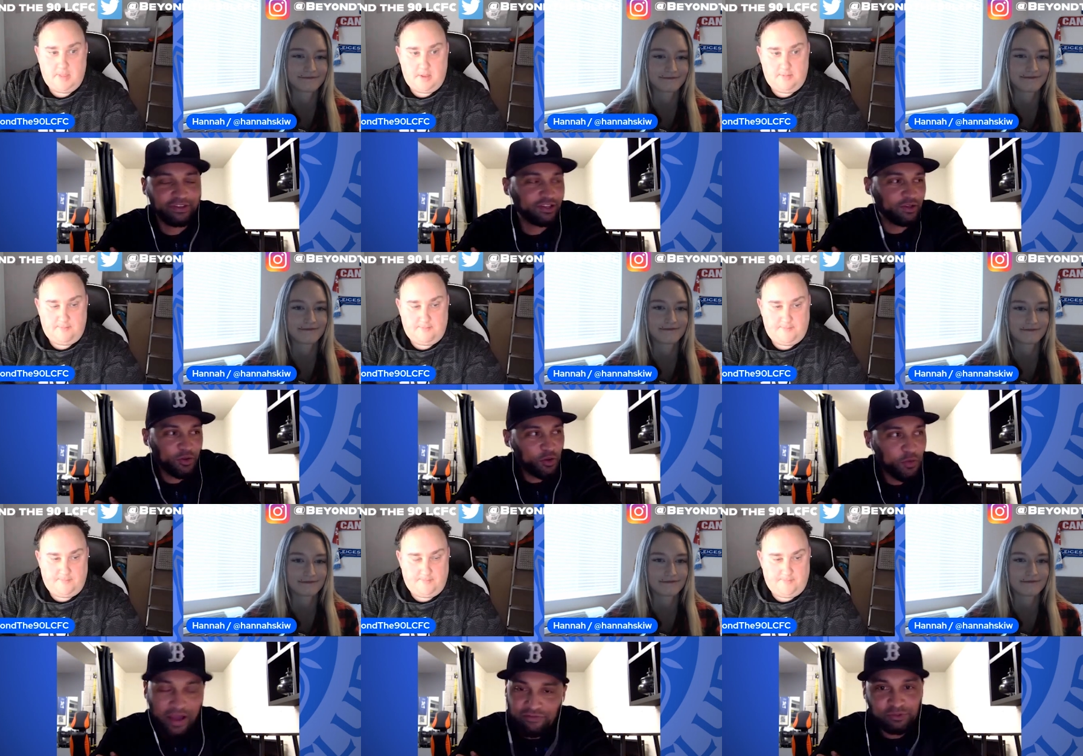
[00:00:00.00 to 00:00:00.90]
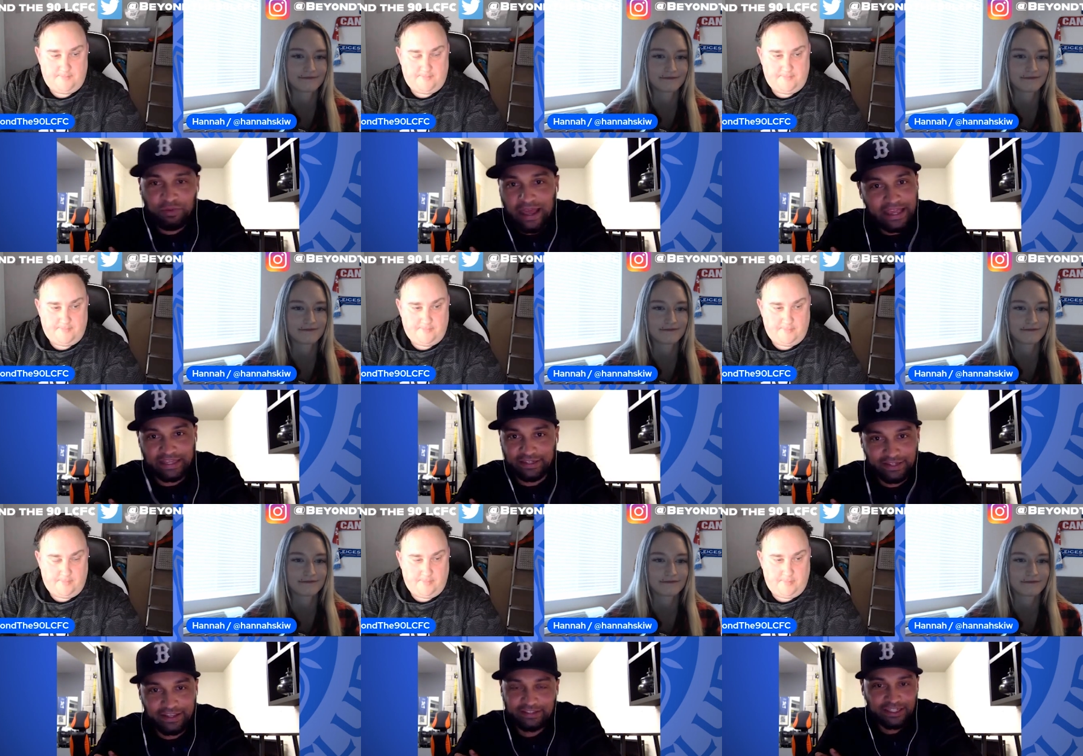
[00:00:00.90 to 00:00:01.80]
Speaker 1: uh, uh whoever's playing,
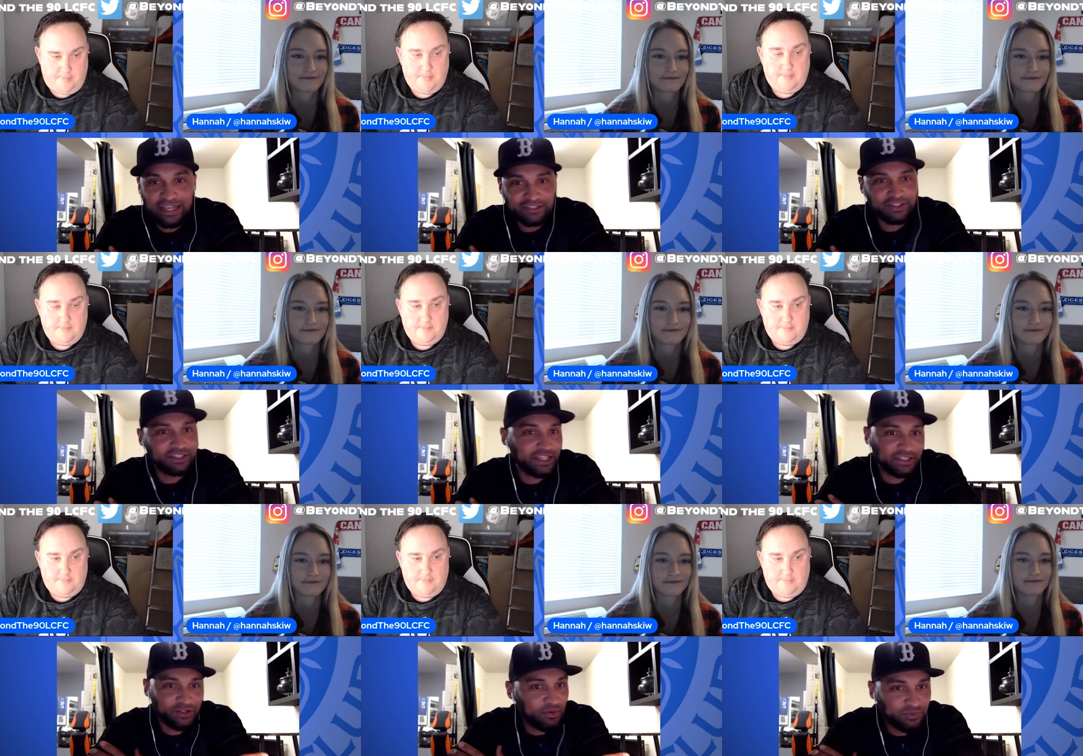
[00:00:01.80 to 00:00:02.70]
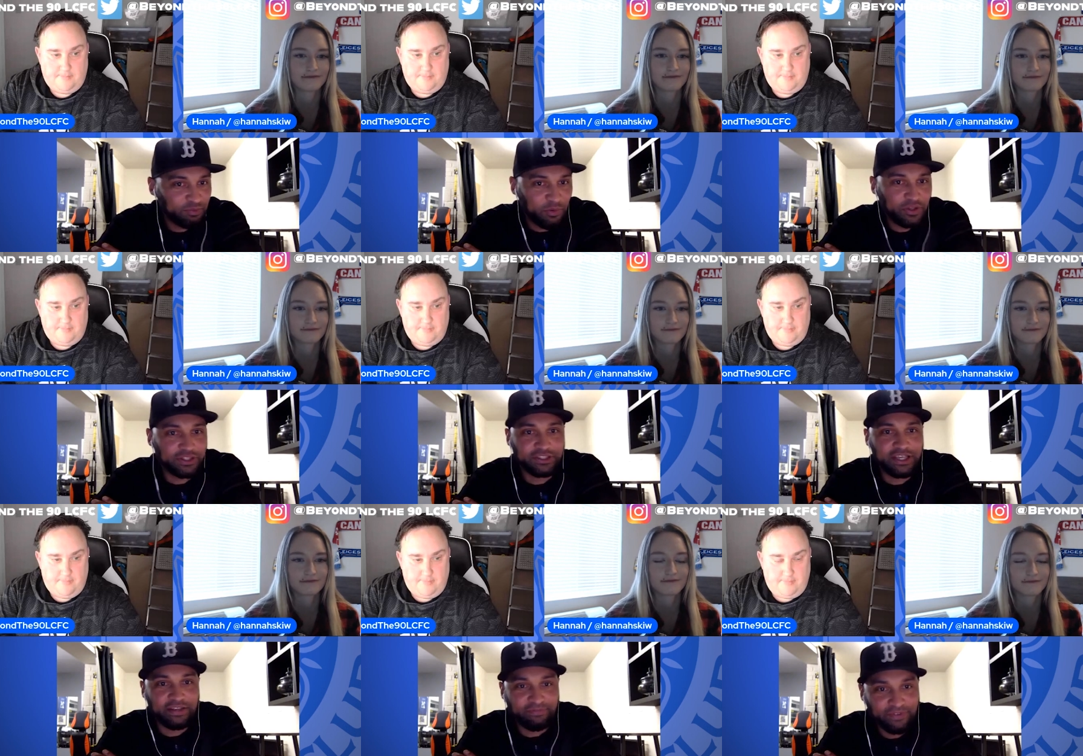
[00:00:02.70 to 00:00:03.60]
it's Leicester City, so I'm supporting the
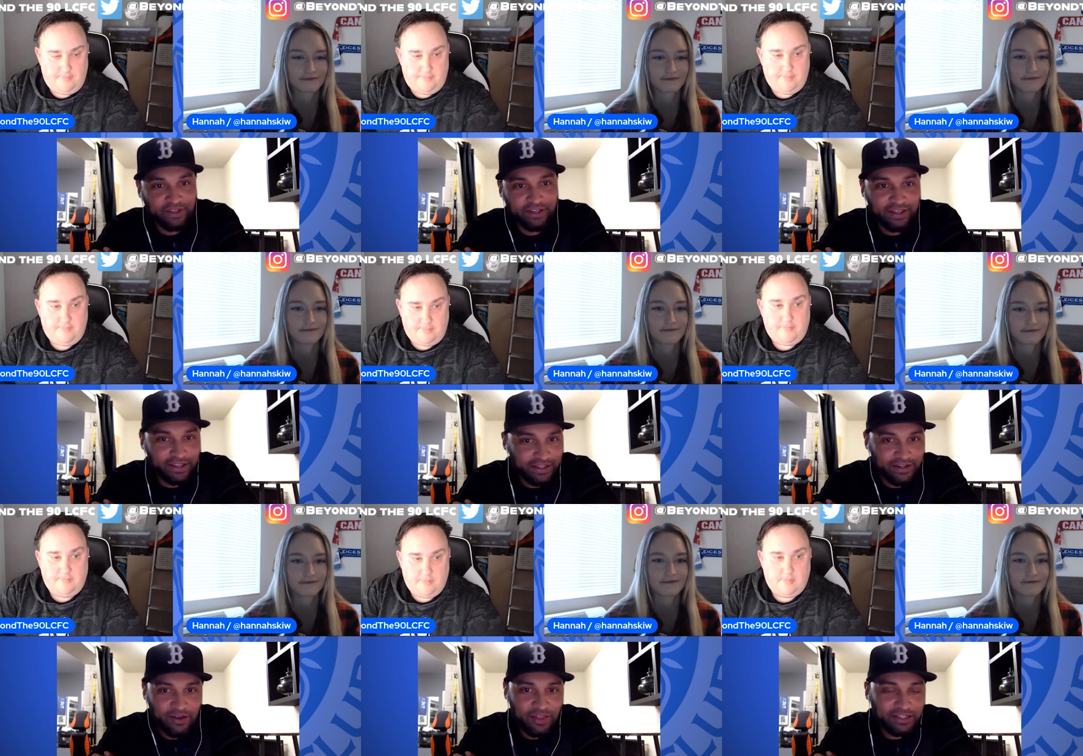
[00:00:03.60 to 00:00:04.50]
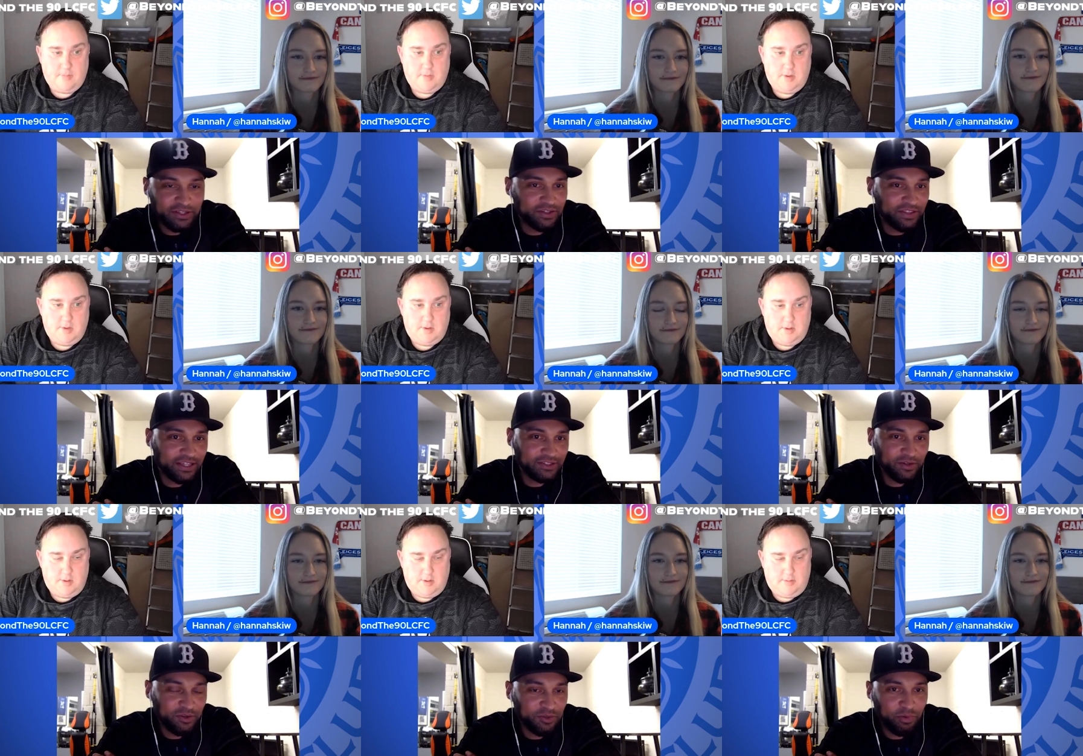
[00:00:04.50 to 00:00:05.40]
team. You know, that's a that's
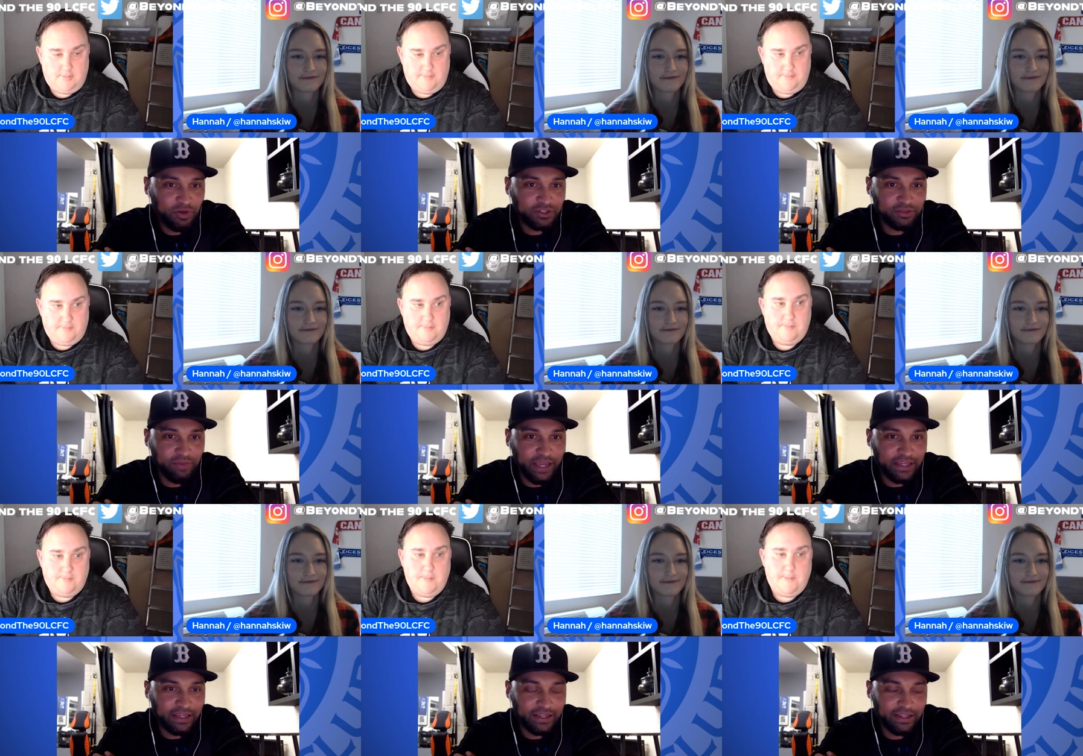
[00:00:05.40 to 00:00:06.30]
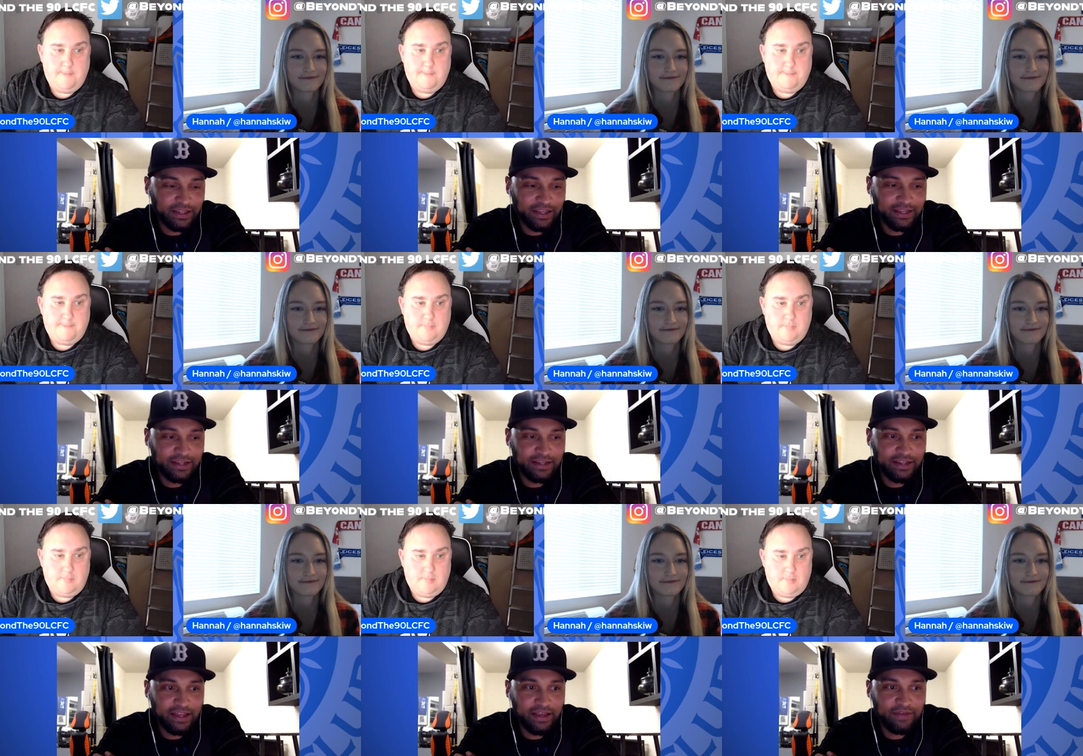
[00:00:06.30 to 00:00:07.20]
another point to make, and
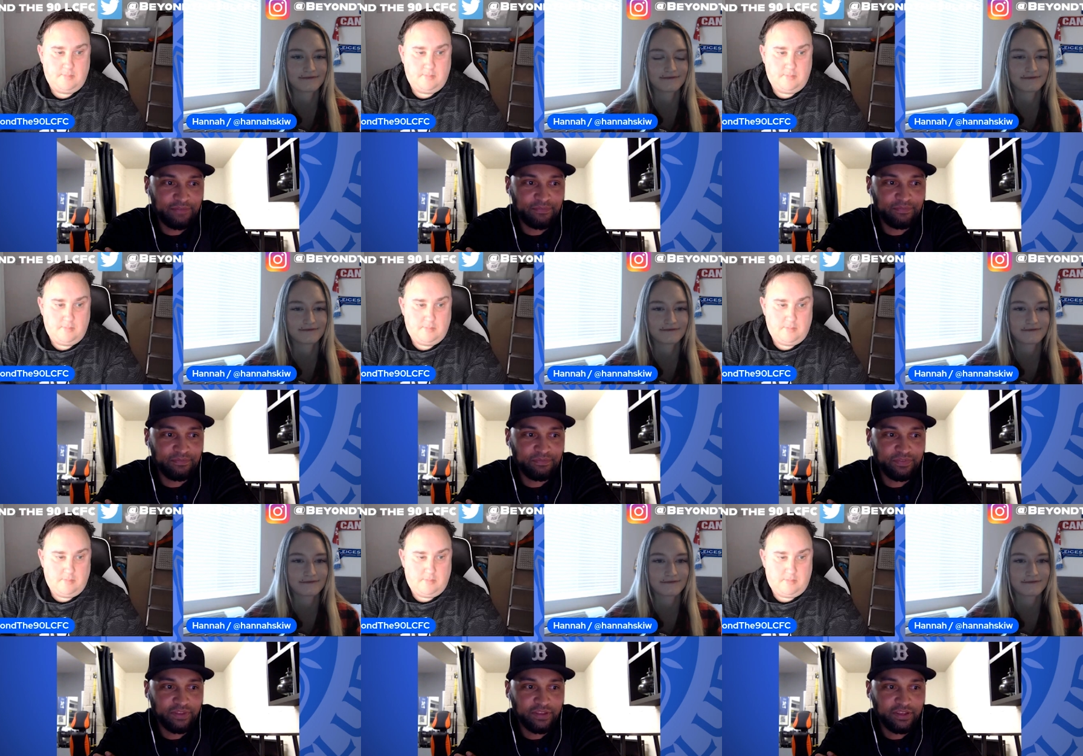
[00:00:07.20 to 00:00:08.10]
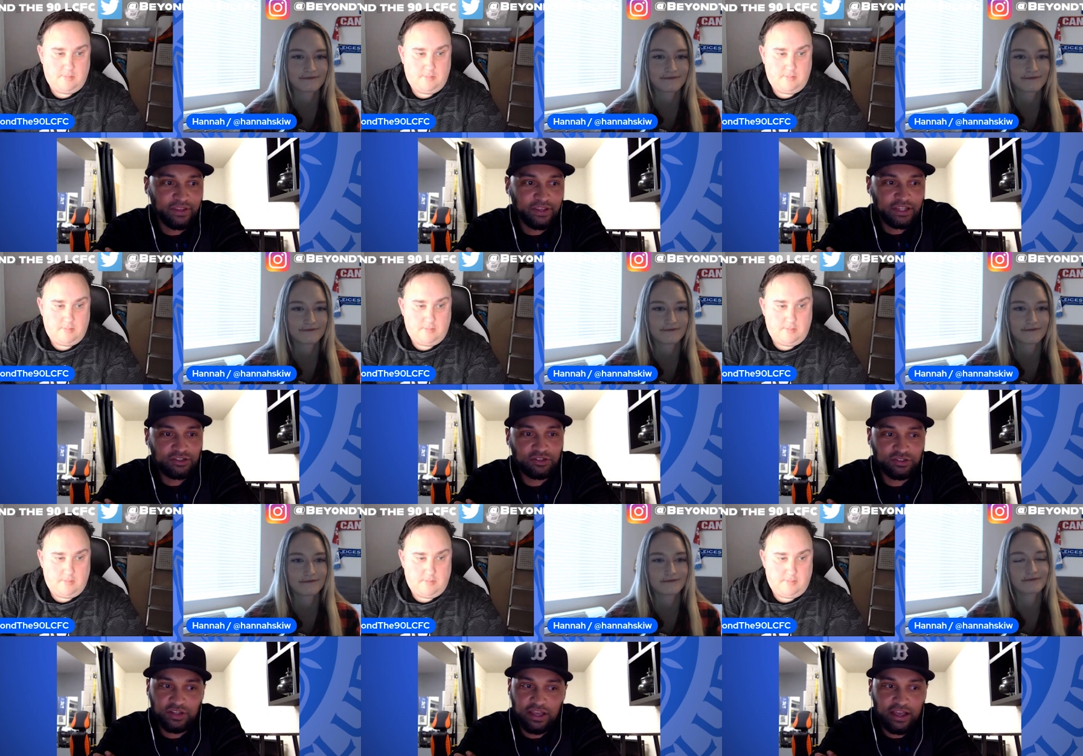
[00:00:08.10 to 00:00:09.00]
um, it's
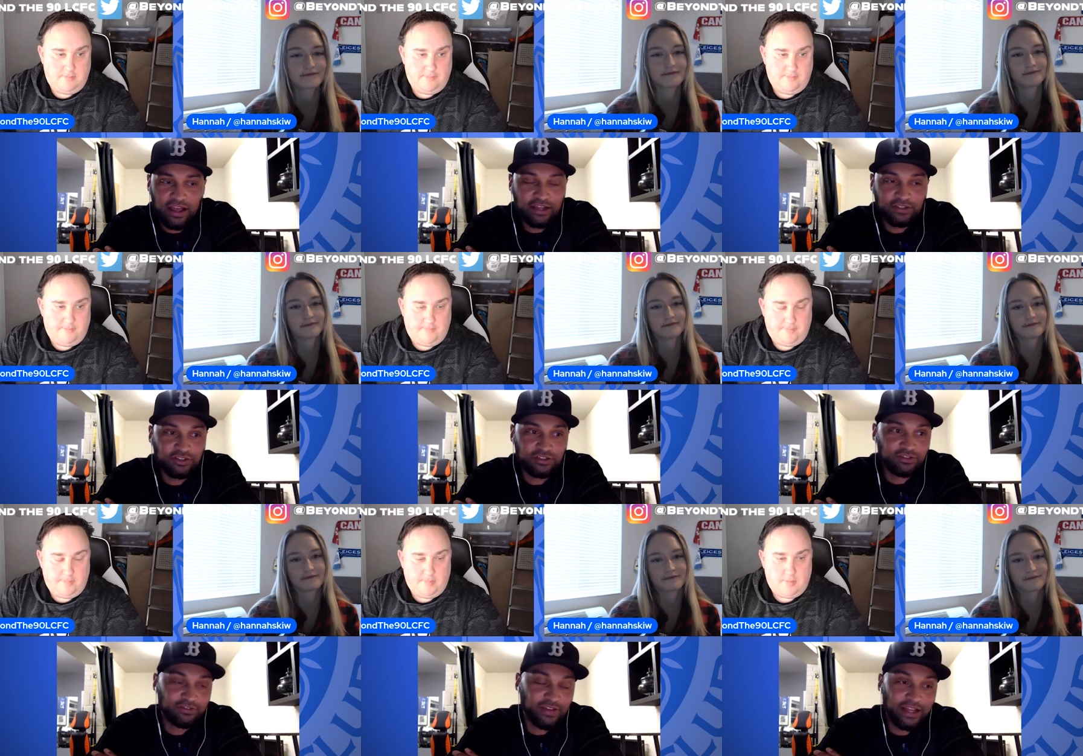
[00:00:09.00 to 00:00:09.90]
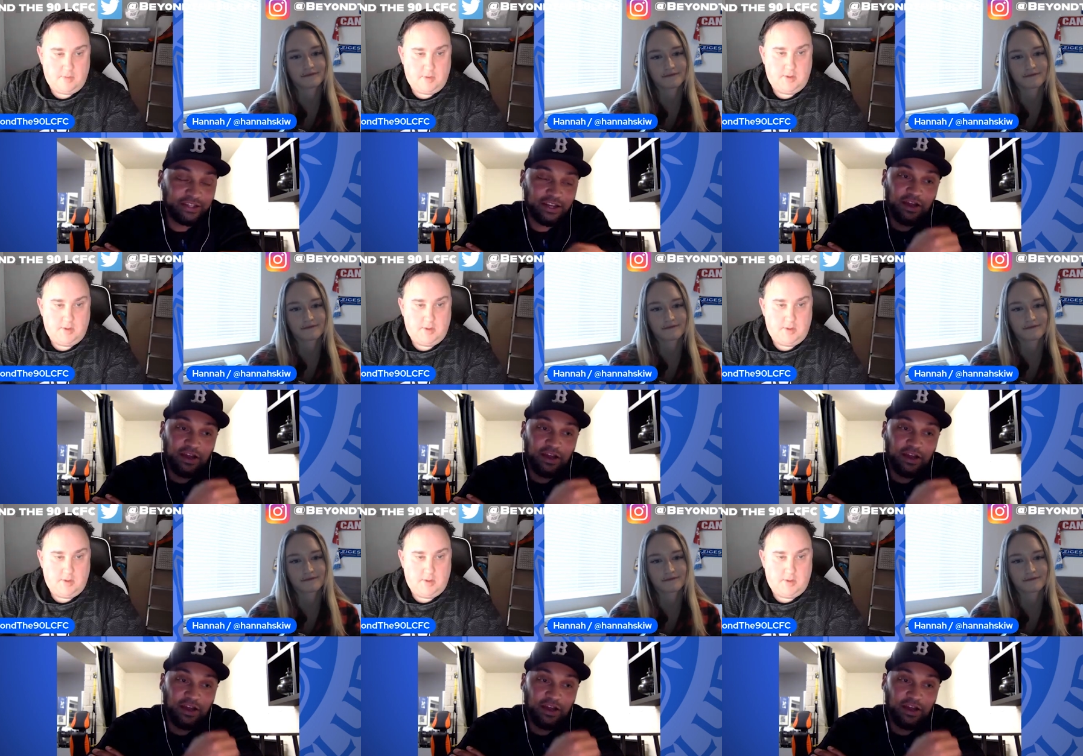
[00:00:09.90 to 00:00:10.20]
just I just I don't